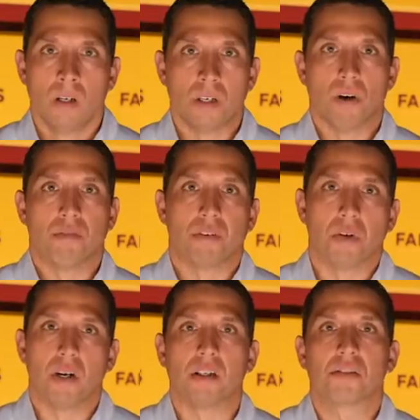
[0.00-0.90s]
You know,
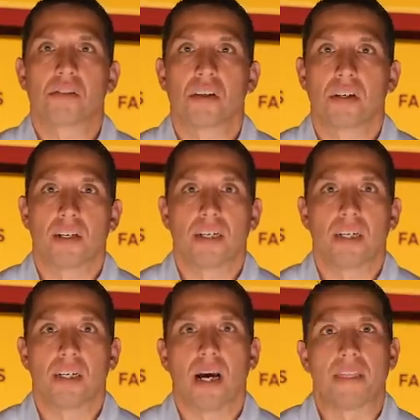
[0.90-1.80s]
for us,
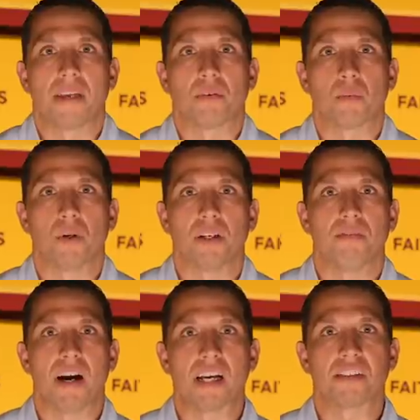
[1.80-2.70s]
I think really
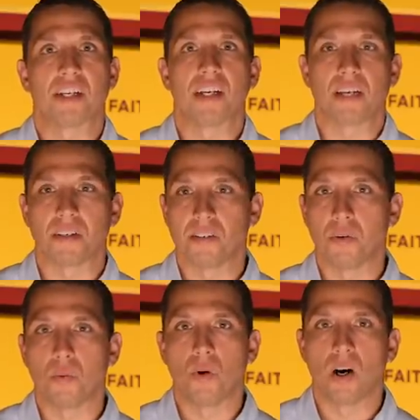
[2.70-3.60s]
fascinating to
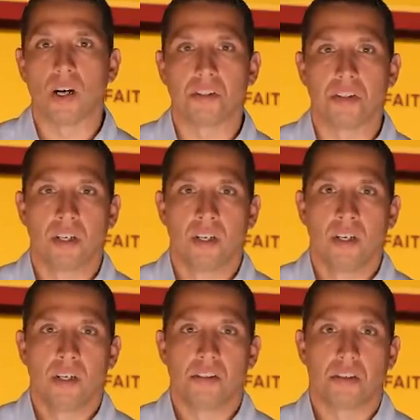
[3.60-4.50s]
watch
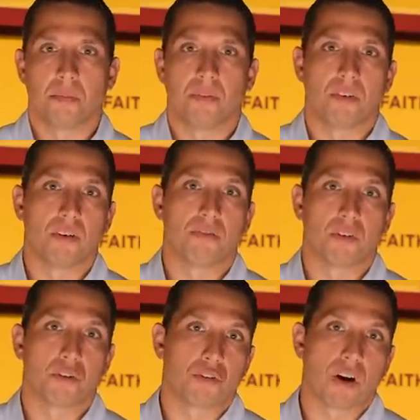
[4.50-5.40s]
some of our
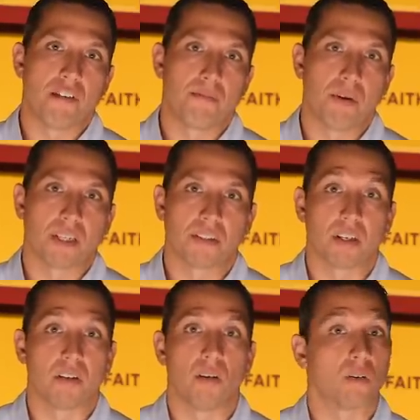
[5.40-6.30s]
first draft picks in
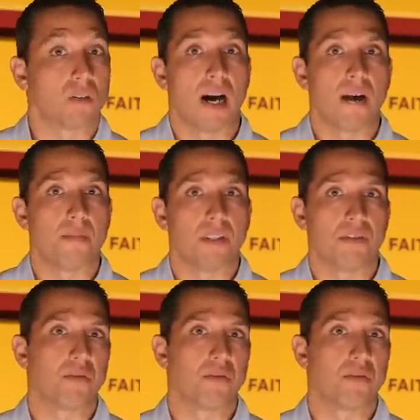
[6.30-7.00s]
a long time in this